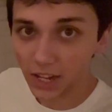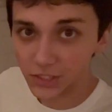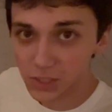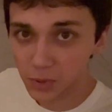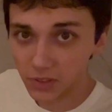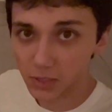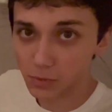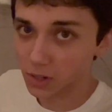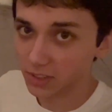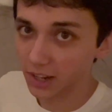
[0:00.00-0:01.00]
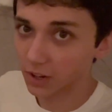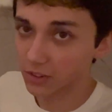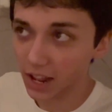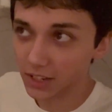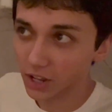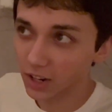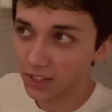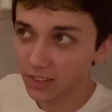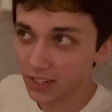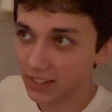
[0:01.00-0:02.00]
I just put this rug down. I got
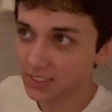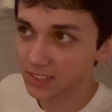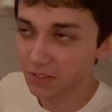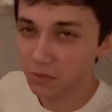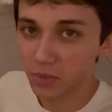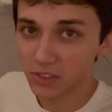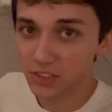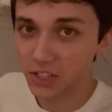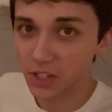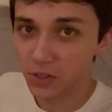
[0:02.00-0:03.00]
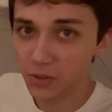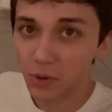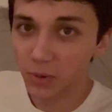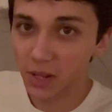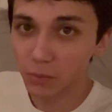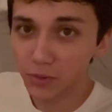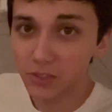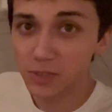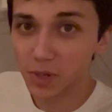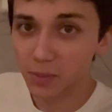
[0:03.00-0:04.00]
it like 7 months ago, but when I moved
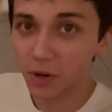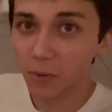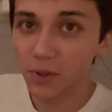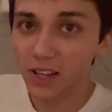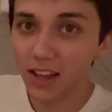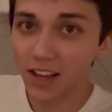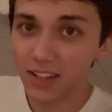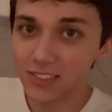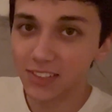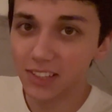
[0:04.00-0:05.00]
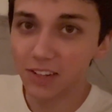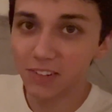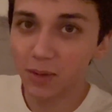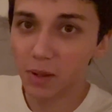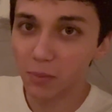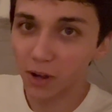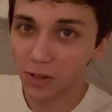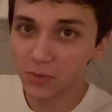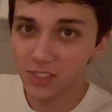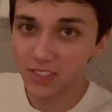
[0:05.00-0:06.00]
into my apartment, I accidentally left it at my
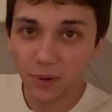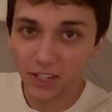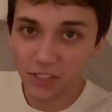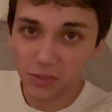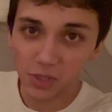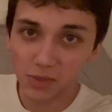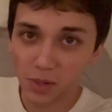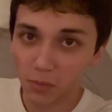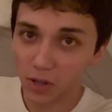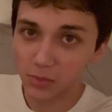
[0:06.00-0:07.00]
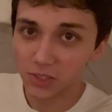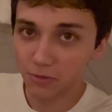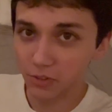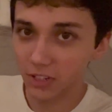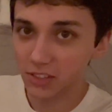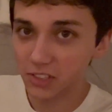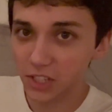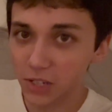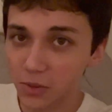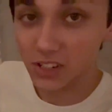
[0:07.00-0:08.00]
mom's. But I just went to my mom's a few days
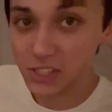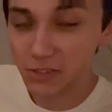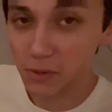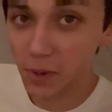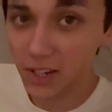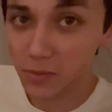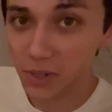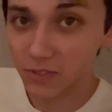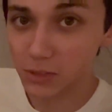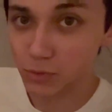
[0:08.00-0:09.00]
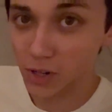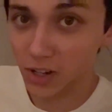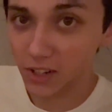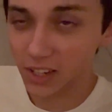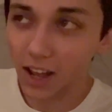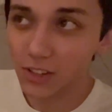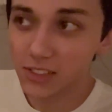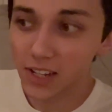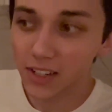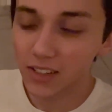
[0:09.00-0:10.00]
ago. She reminded me of this rug. I was
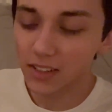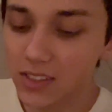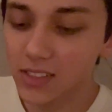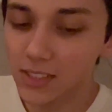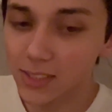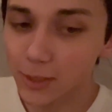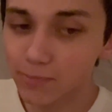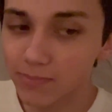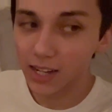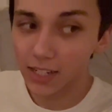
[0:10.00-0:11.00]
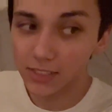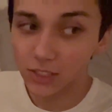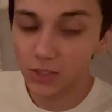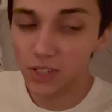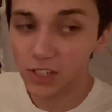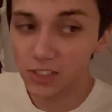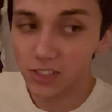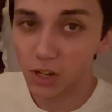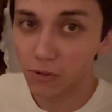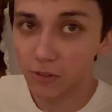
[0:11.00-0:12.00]
like, I don't actually
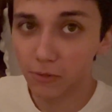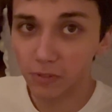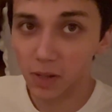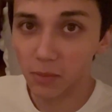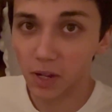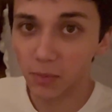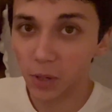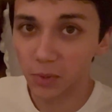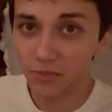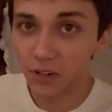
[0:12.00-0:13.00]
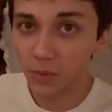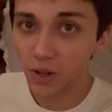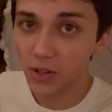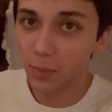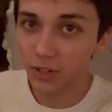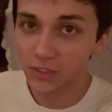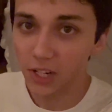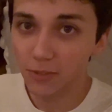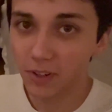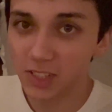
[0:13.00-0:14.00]
know if it'll fit in my apartment very well, but I'll try
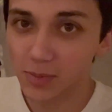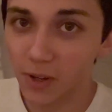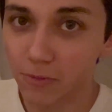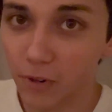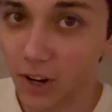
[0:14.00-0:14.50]
to find a spot for